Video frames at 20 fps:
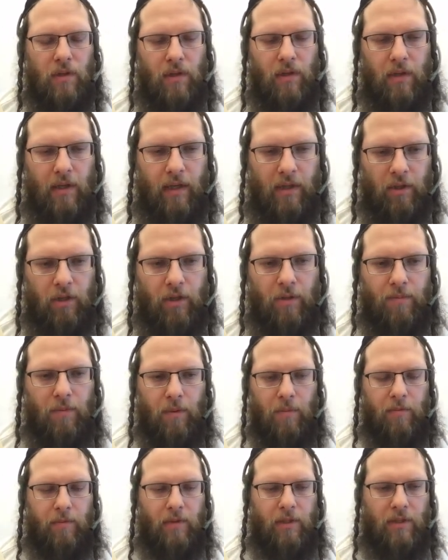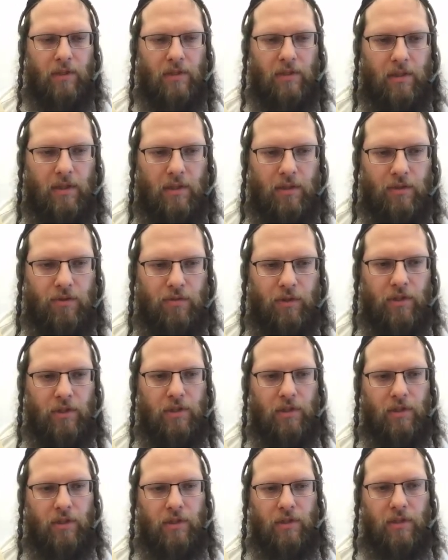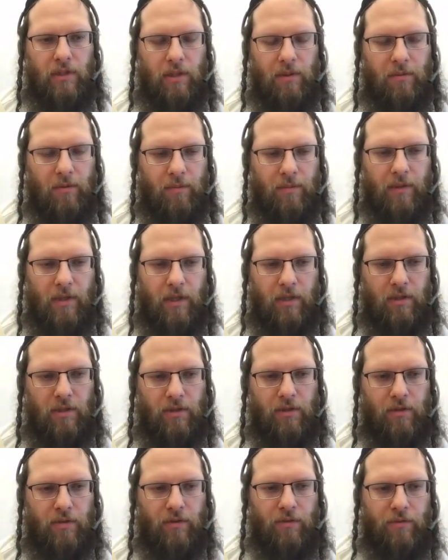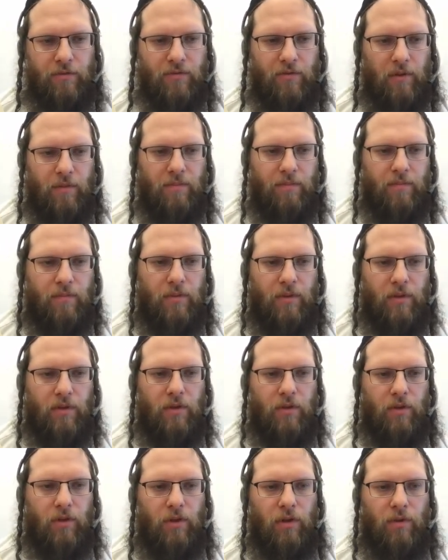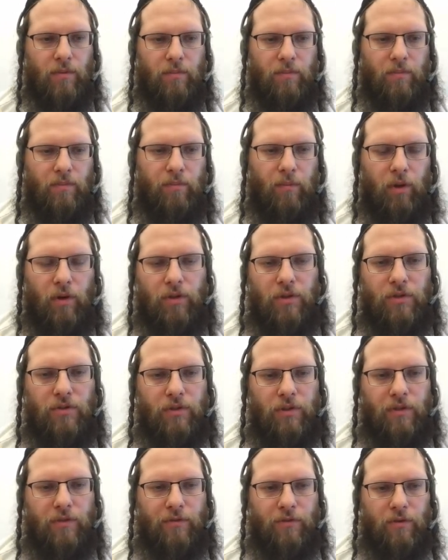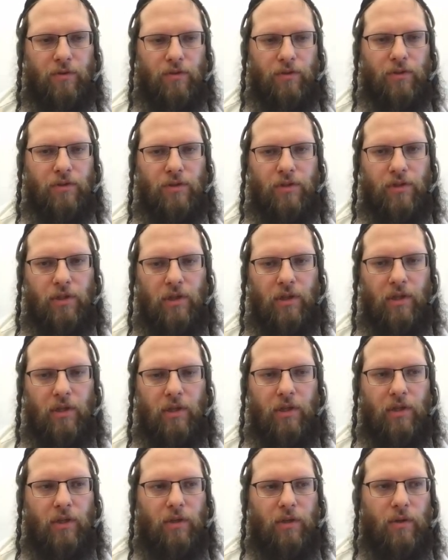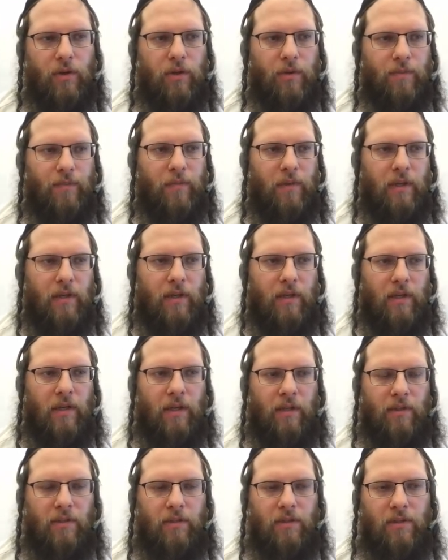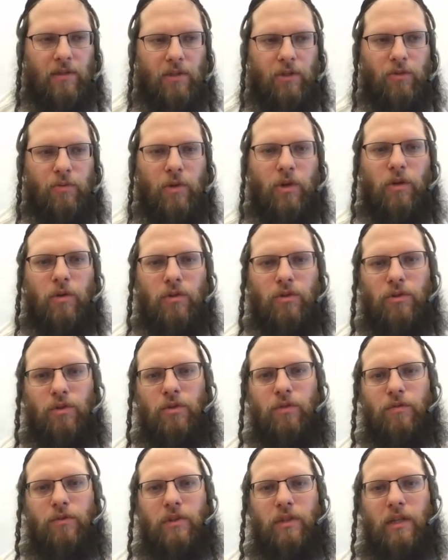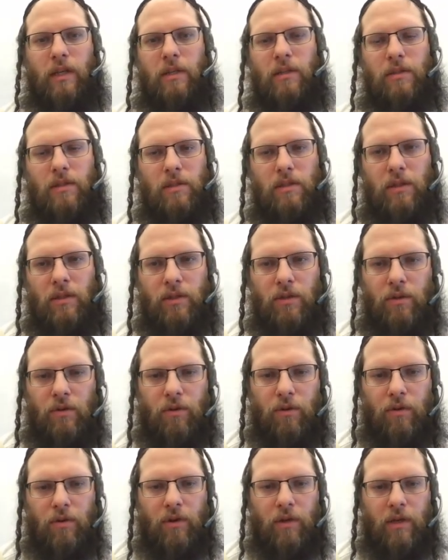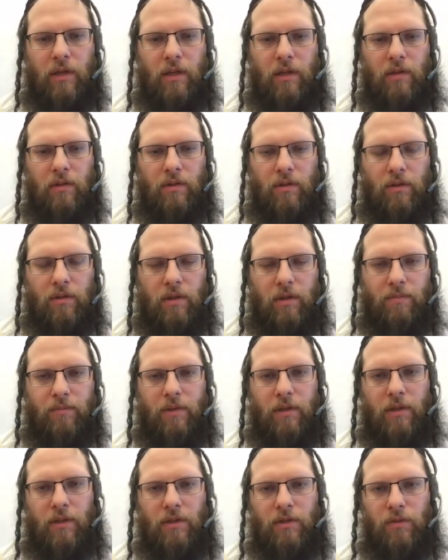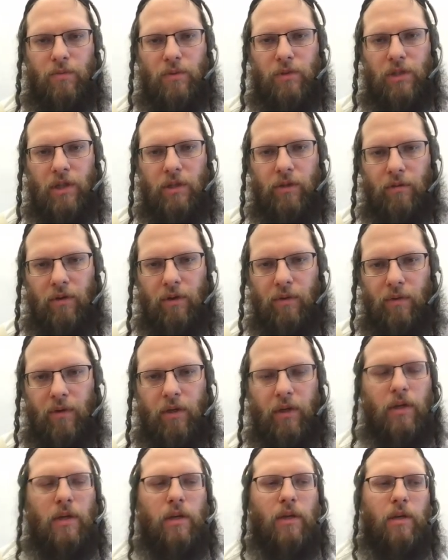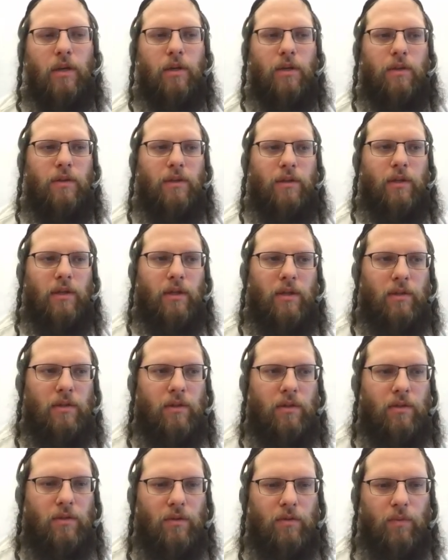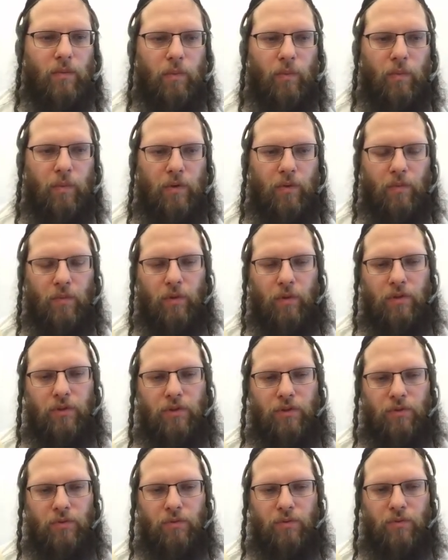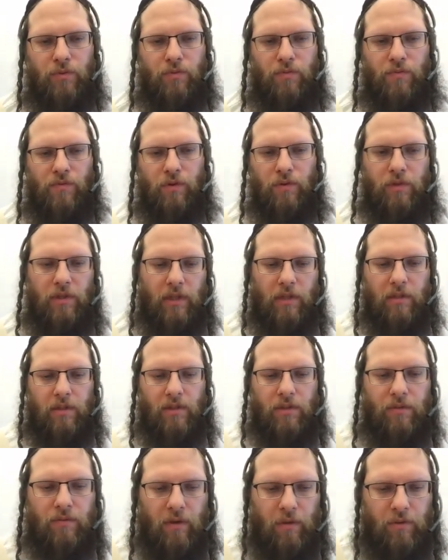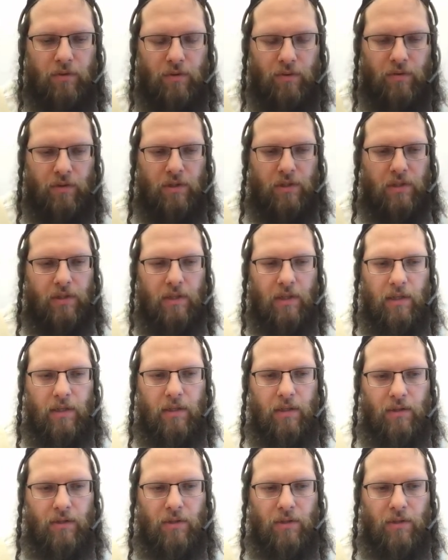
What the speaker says: Another problem is that, strangely, this table begins from March 21st, and since we're going to look for dates in the Gregorian calendar that begins with January, then we'd want to rotate this around. So this is a